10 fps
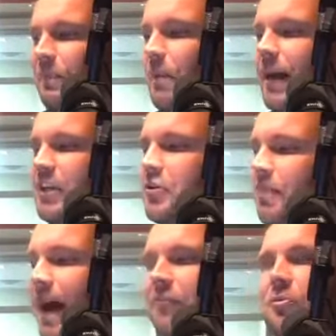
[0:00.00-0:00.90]
my youth
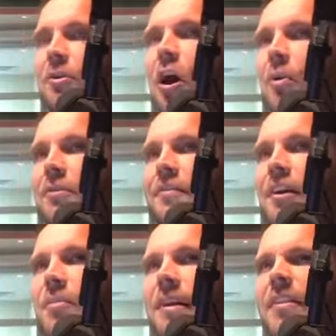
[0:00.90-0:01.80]
pastor would always
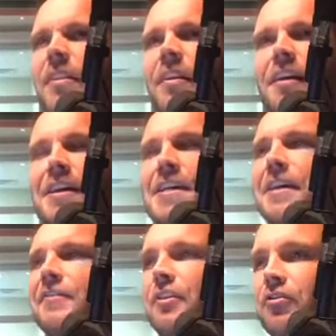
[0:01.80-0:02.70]
tell me
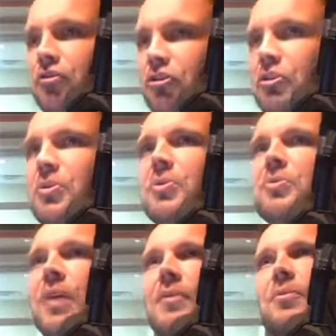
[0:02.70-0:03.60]
to
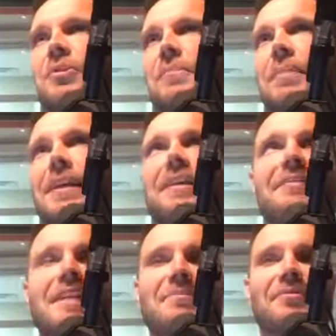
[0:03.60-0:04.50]
choose, like when you're picking
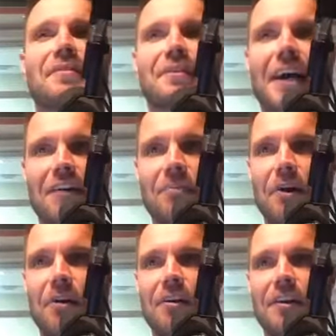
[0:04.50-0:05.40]
teams for
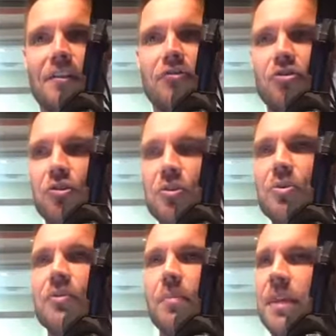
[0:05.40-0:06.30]
dodgeball,
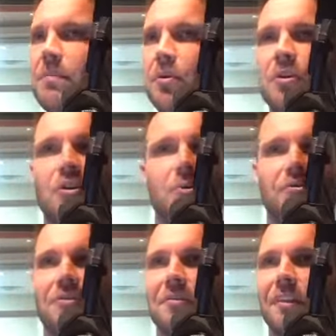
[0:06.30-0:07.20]
choose the people who you would
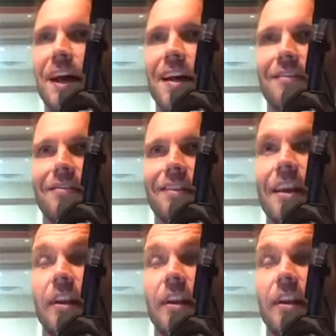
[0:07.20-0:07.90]
choose last.